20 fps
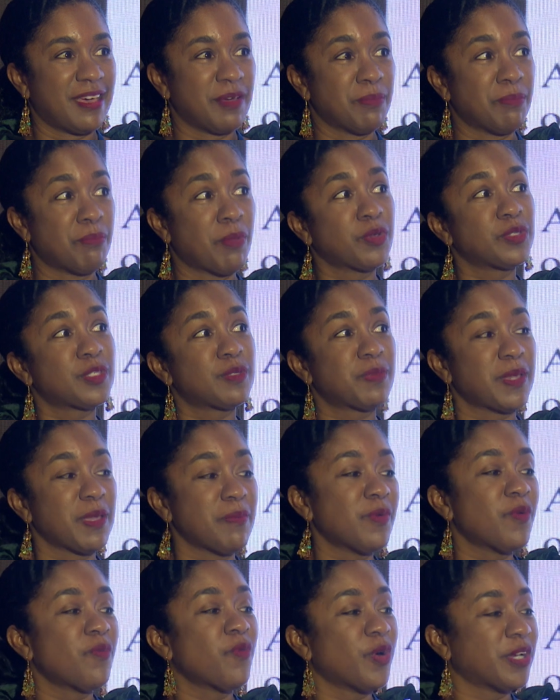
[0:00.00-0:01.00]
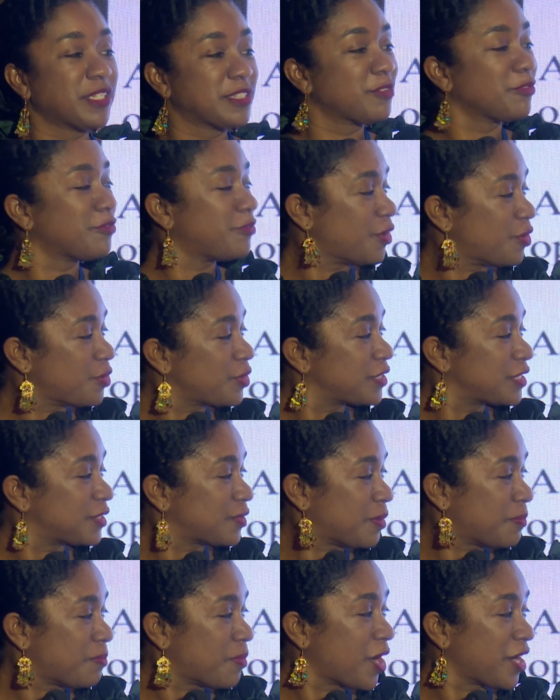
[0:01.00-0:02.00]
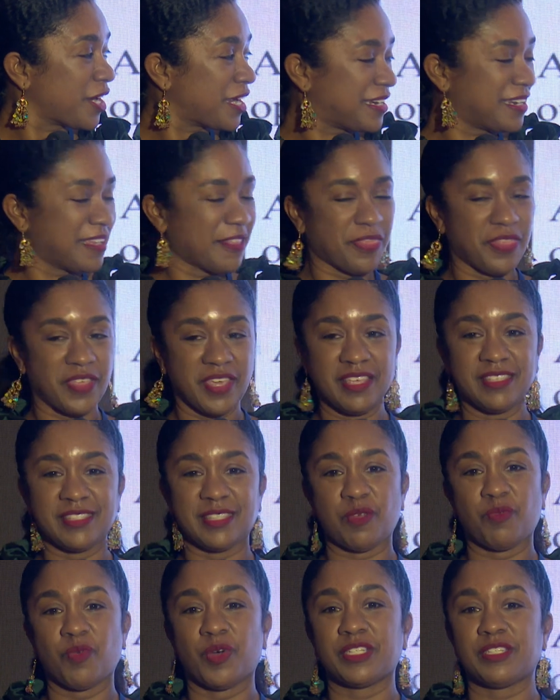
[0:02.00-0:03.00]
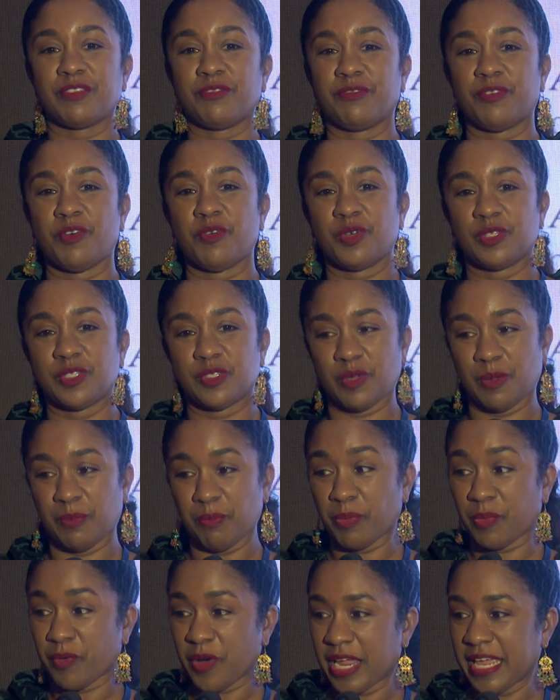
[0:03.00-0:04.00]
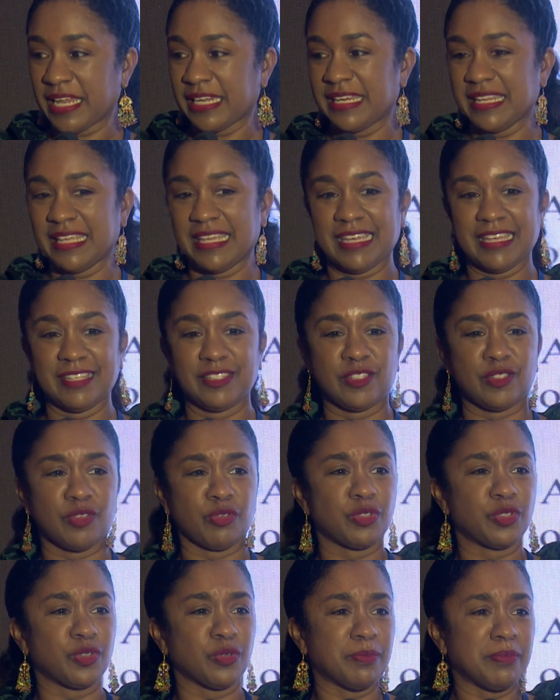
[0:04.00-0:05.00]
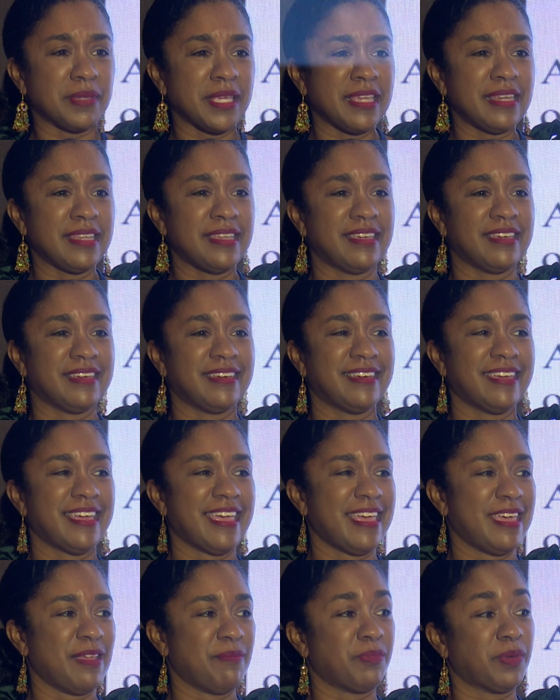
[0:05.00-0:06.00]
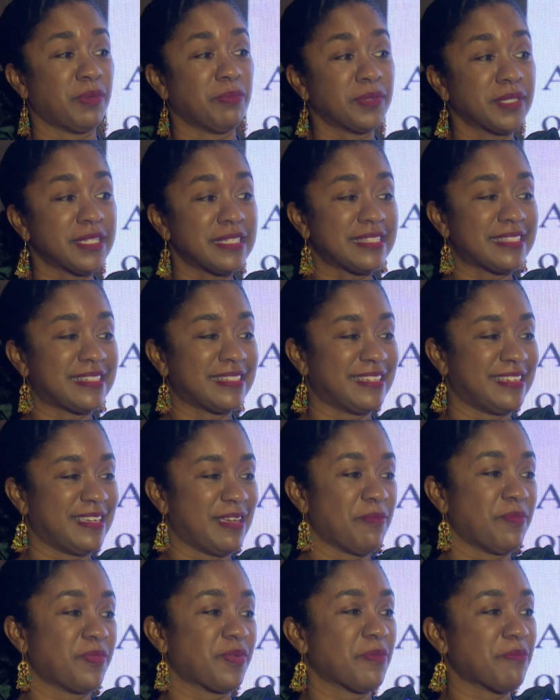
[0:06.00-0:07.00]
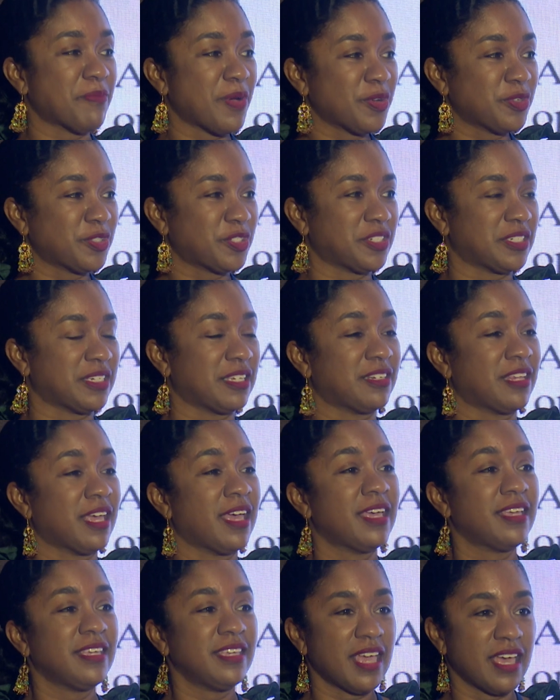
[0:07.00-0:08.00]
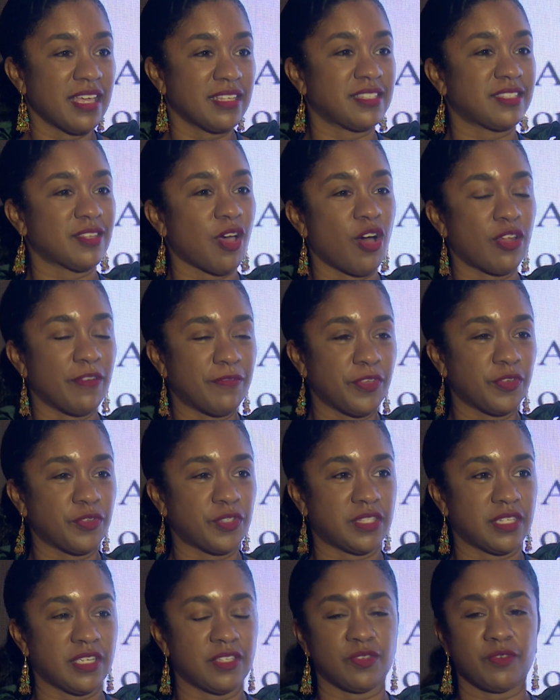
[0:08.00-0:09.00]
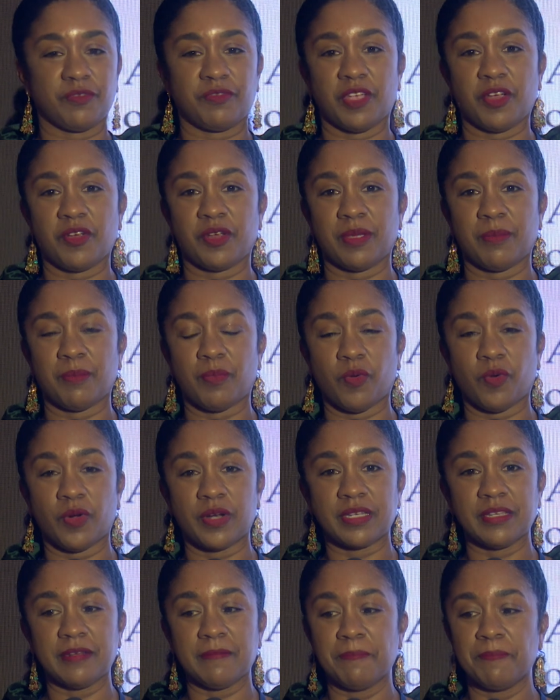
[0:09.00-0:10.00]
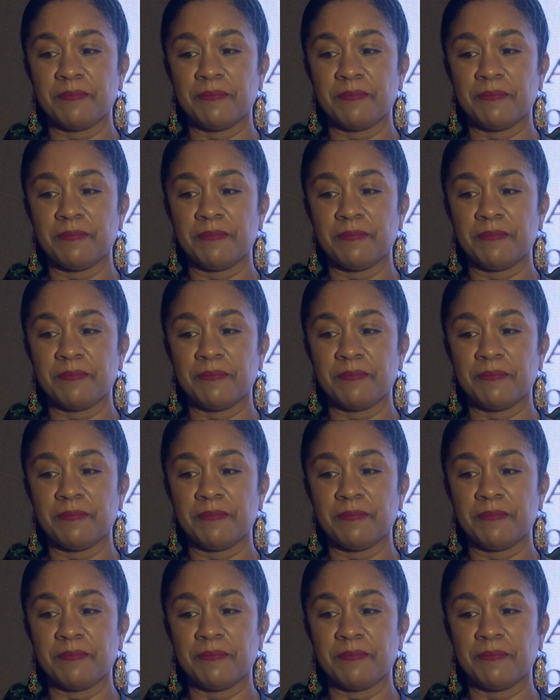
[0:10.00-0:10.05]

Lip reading: Most people want to focus on marketing things. They want to focus on branding and social media and publicity and promotion. And yes, all of those things are very important.